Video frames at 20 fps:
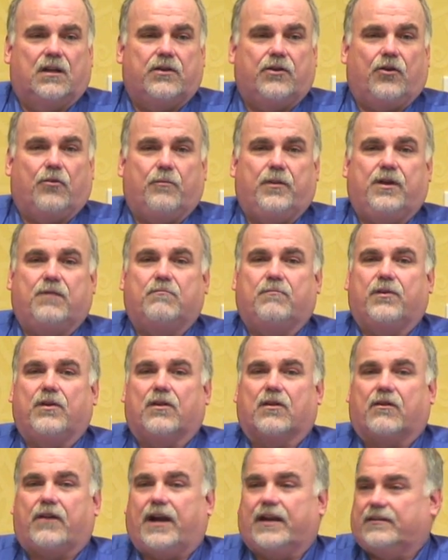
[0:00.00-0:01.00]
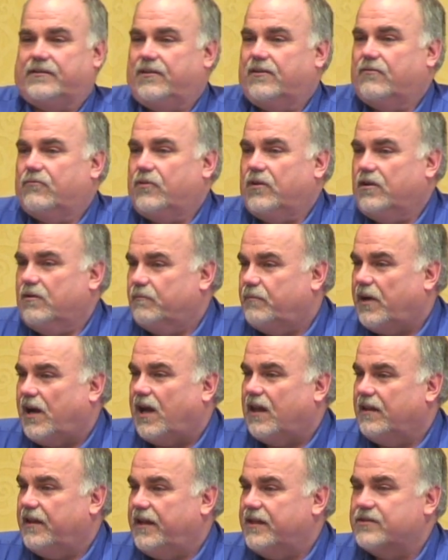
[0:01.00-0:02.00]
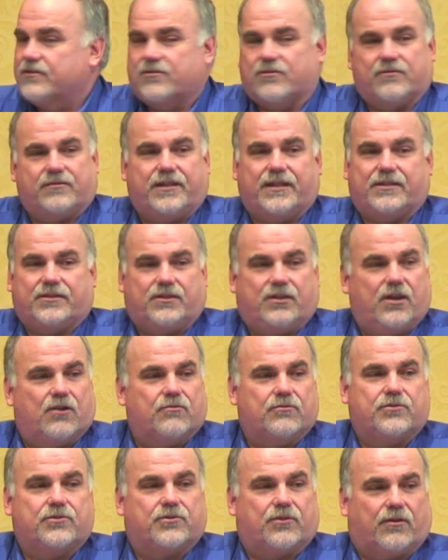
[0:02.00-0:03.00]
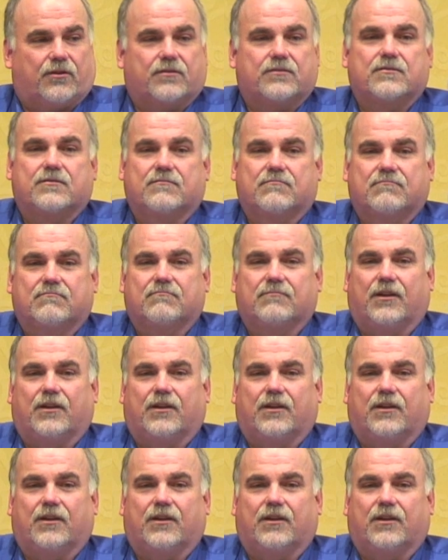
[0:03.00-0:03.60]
You know, me and Bill are out there wearing polyester disco shirts,